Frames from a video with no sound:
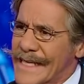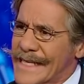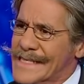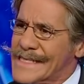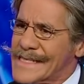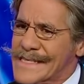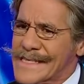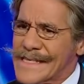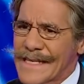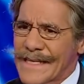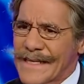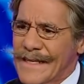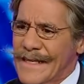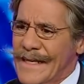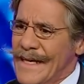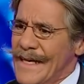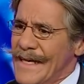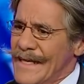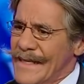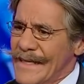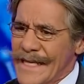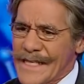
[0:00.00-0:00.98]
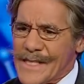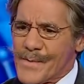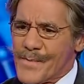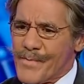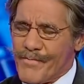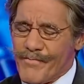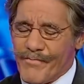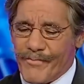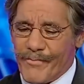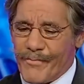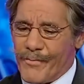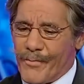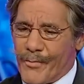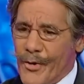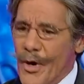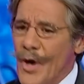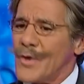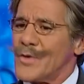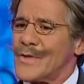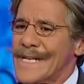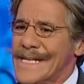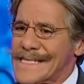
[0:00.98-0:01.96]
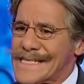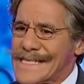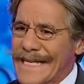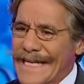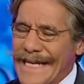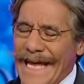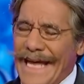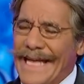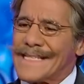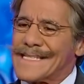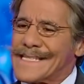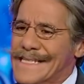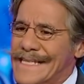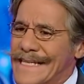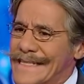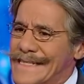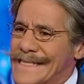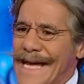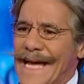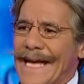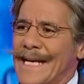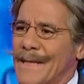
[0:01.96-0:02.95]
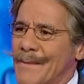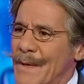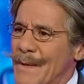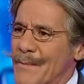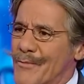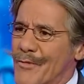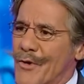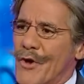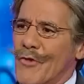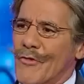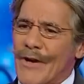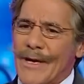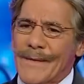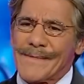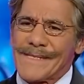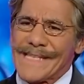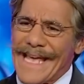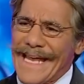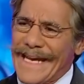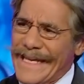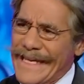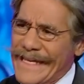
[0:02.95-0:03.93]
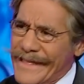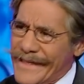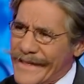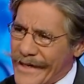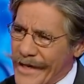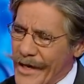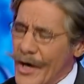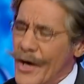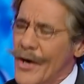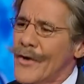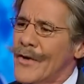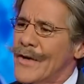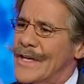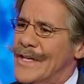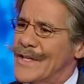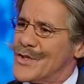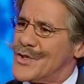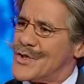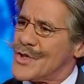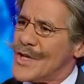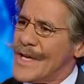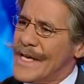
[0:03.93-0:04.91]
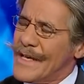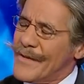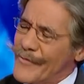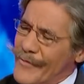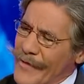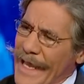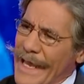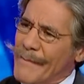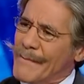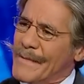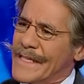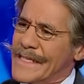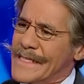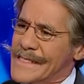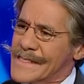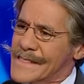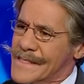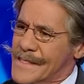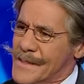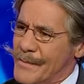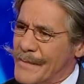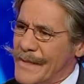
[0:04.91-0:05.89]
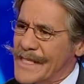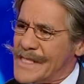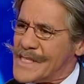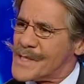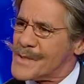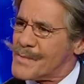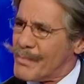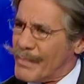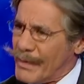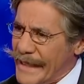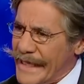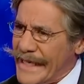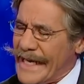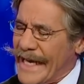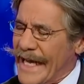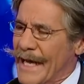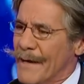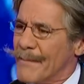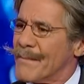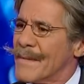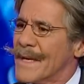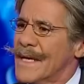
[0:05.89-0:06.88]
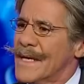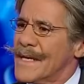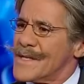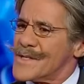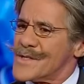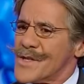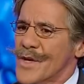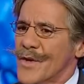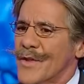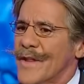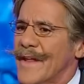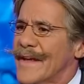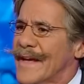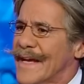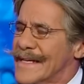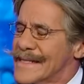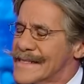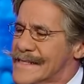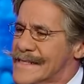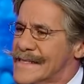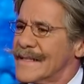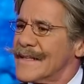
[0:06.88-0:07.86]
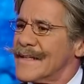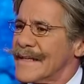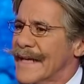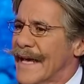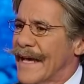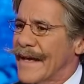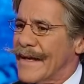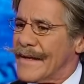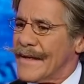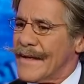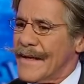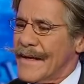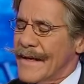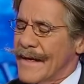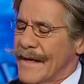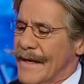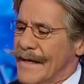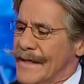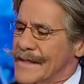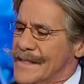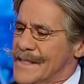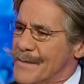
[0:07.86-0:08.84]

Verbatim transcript: Let's, uh, let's protest against entitlement programs that encourage families to be split up so they can still get uh,